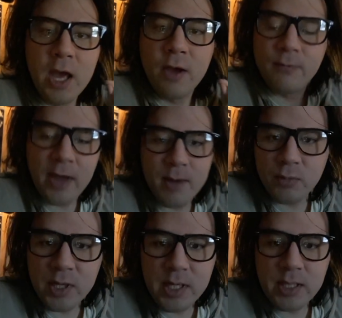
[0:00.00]

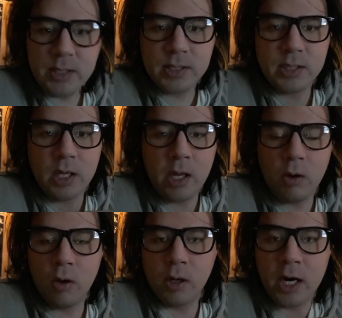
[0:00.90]
families
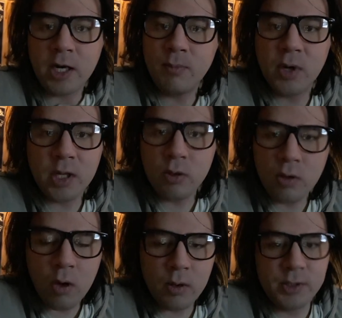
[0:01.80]
or anybody you
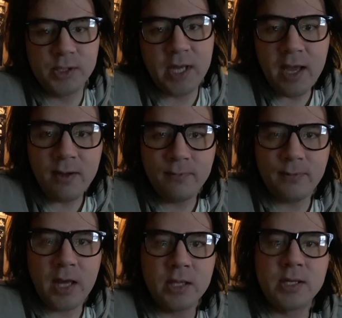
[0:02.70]
know is
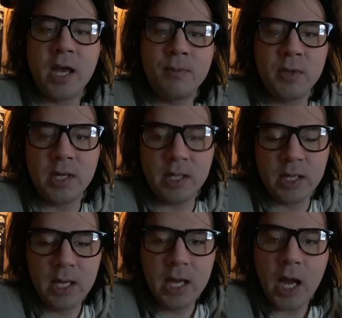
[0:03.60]
safe and to emmy
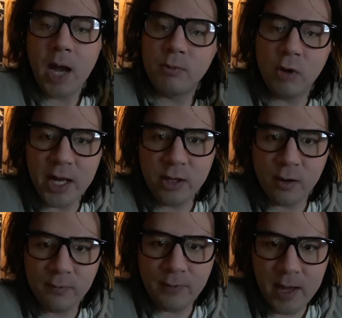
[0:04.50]
i'm glad
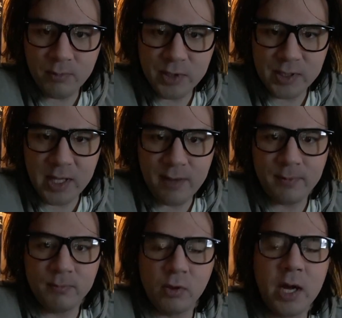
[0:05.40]
your family's safe
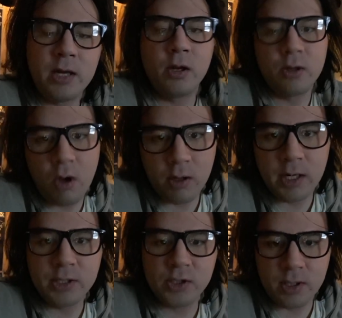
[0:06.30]
i'm glad your daughter
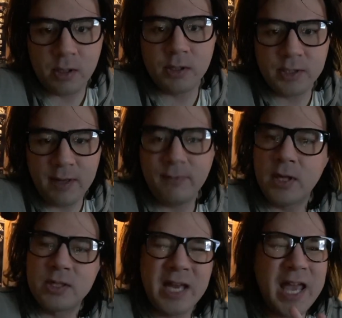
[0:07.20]
and son are safe
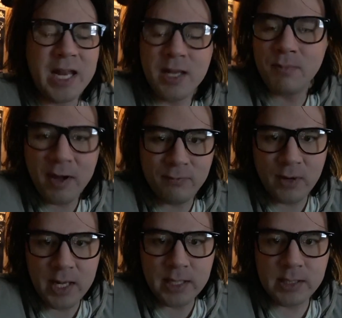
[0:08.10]
and to any of my
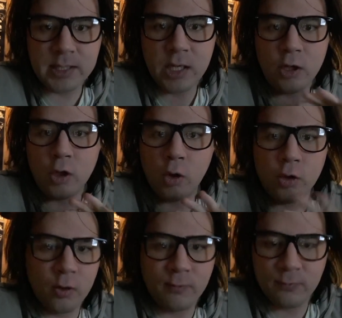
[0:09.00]
friends
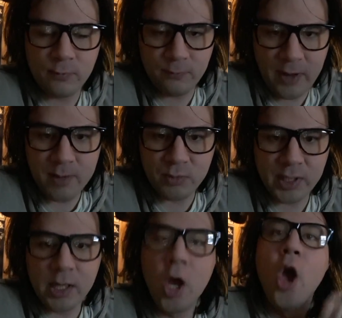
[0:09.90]
your
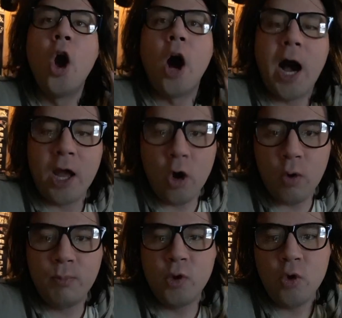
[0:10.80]
family i
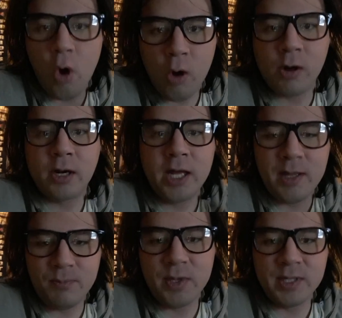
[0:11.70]
hope you are
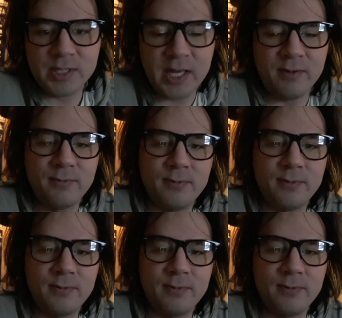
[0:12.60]
keeping safe